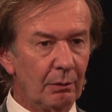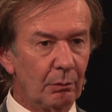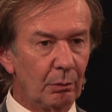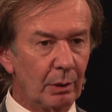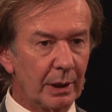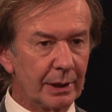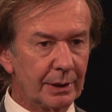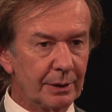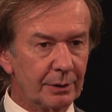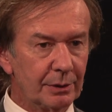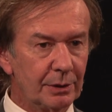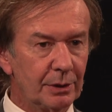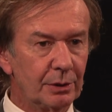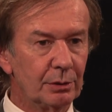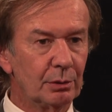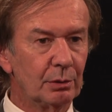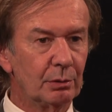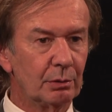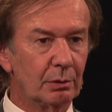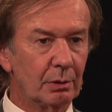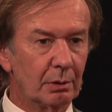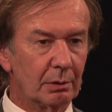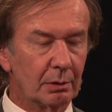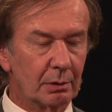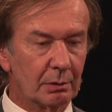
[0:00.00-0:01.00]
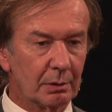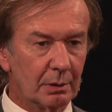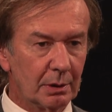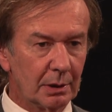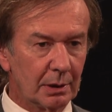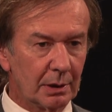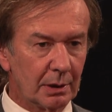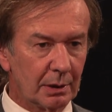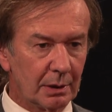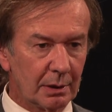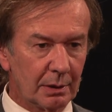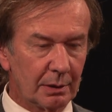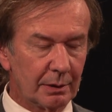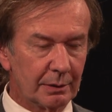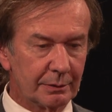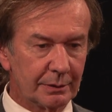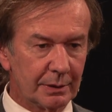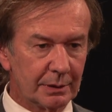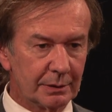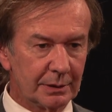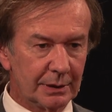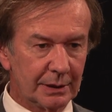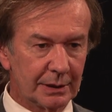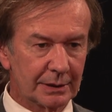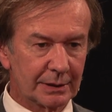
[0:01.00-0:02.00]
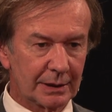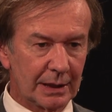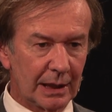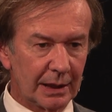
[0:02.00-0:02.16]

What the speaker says: When you do this